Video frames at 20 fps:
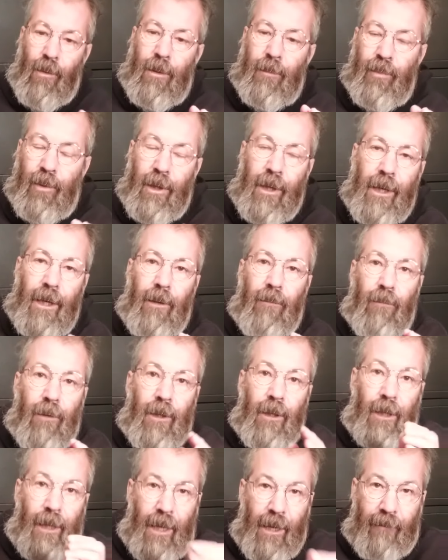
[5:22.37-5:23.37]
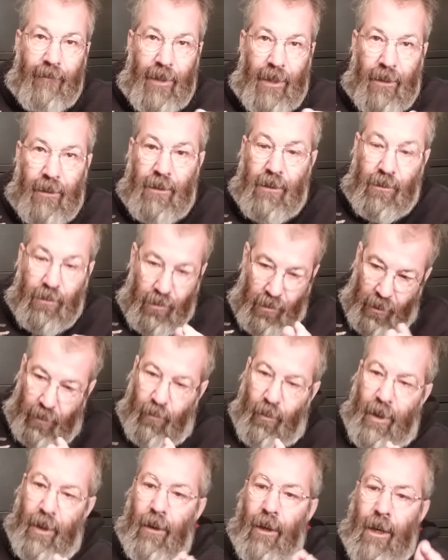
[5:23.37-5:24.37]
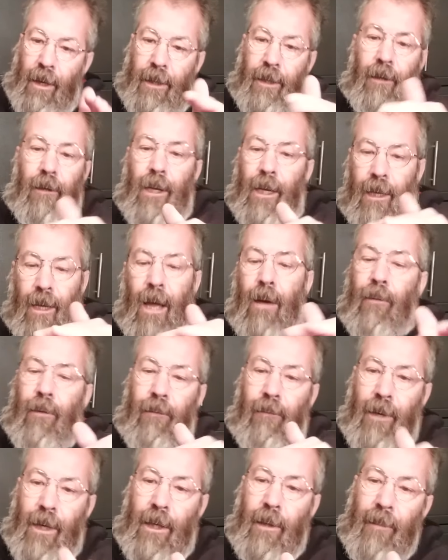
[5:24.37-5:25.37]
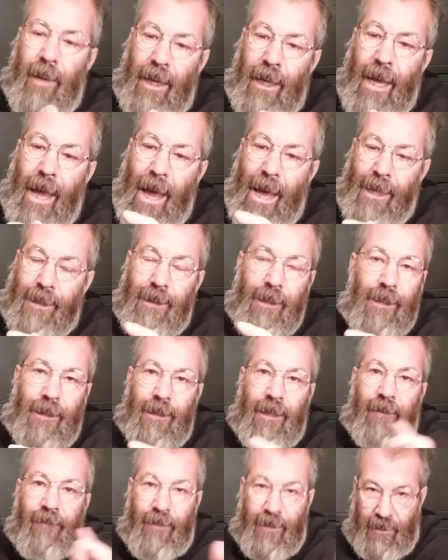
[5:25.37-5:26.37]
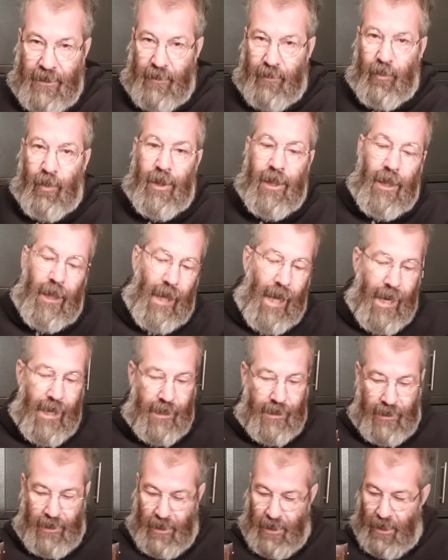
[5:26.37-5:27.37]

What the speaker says: put any real heavy cookware on here. Like, I wouldn't recommend cast and stuff. This is pretty light.